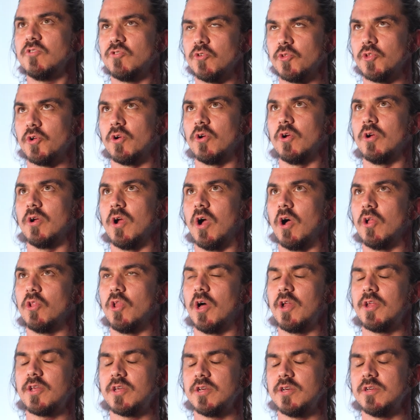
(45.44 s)
So there are a
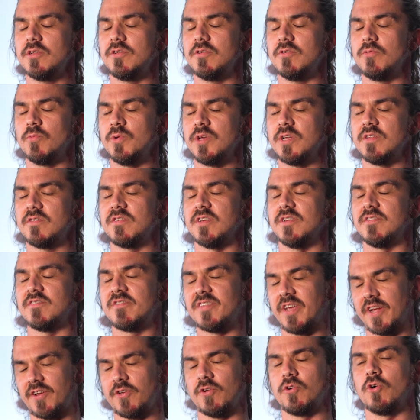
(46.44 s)
lot of good, we can say,
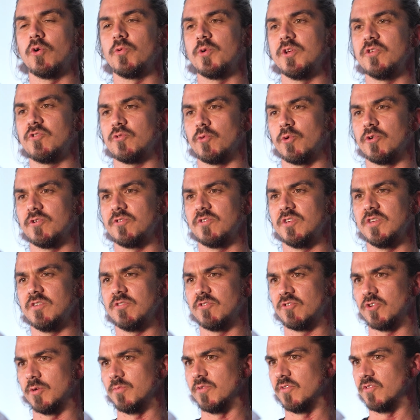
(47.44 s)
technical resources in
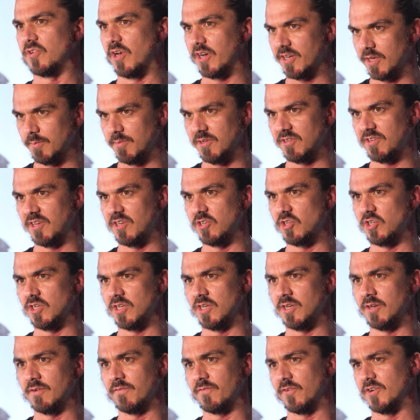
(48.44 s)
terms of
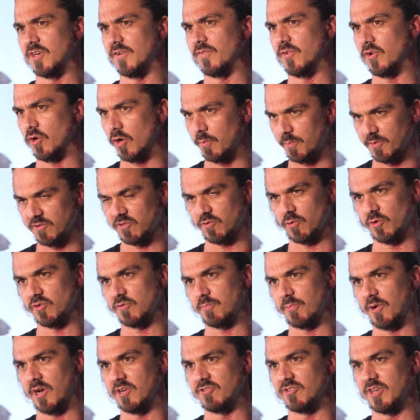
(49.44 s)
documentation for different open source
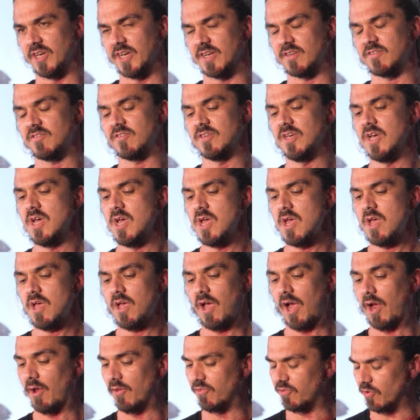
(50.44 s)
projects.
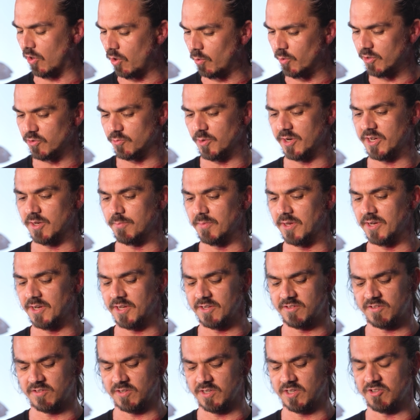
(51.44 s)
It's always
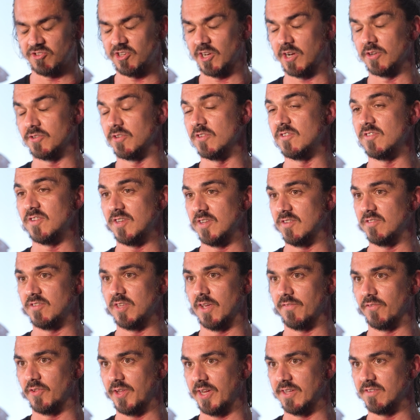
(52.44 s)
recommended to check out the
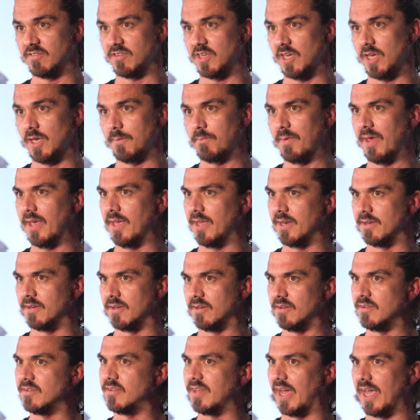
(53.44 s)
CNCF landscape and
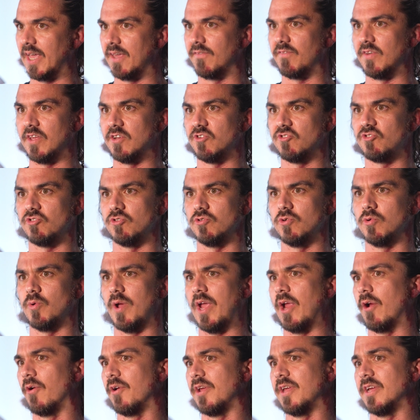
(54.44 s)
dive into
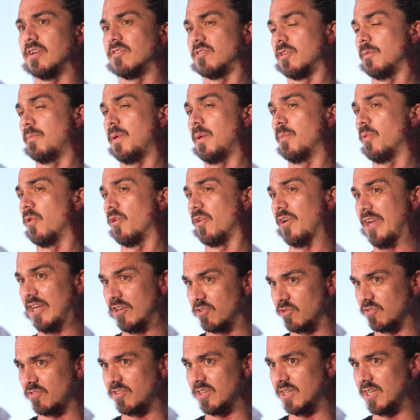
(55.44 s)
areas that people are
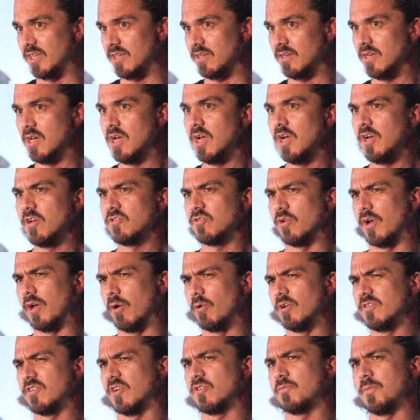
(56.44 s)
interested in. So I
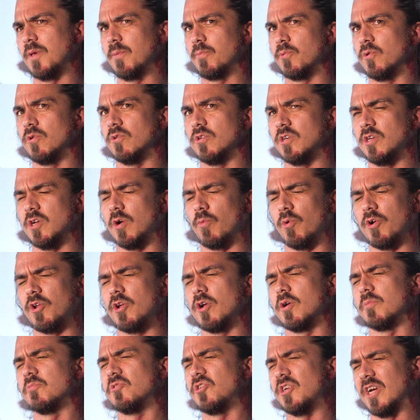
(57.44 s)
always ask people, what are
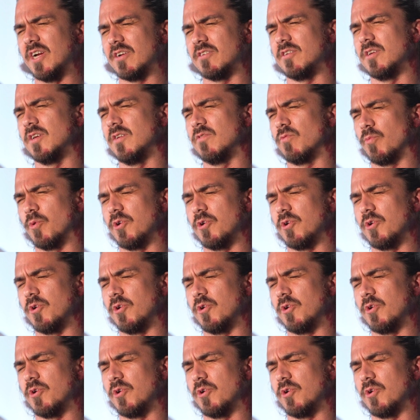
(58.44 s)
your objectives?